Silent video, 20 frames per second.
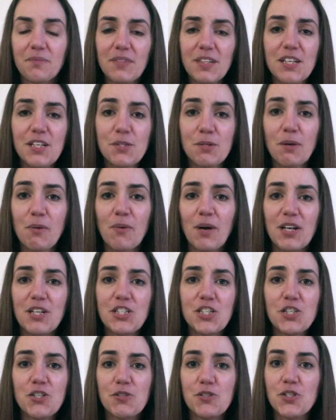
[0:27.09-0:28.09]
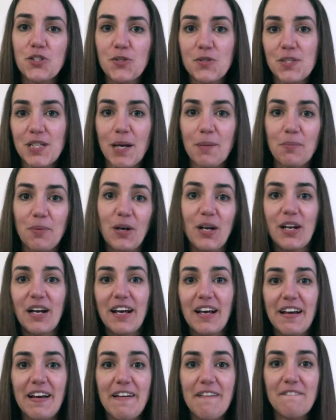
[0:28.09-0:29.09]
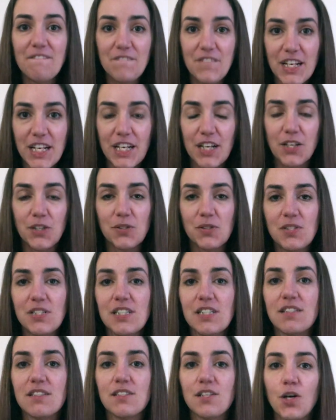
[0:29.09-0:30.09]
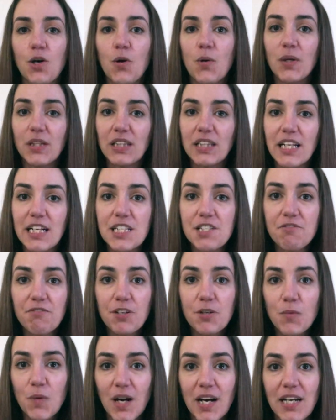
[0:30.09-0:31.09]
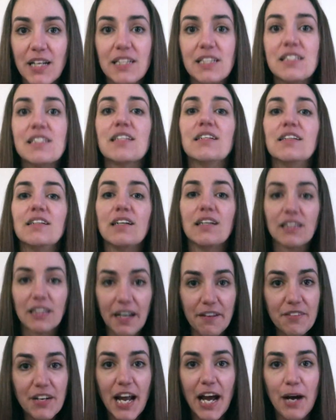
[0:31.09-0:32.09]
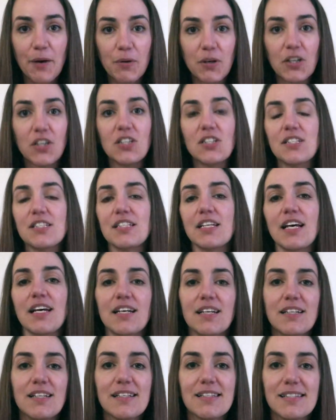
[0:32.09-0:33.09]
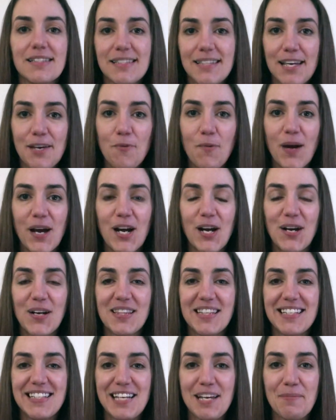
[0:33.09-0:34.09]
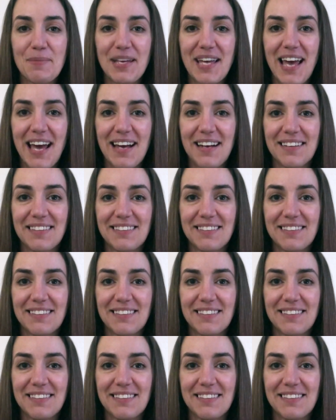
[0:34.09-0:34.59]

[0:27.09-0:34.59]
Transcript: So I wanted to do two separate videos. So let's rewind 11 hours and see where the day began.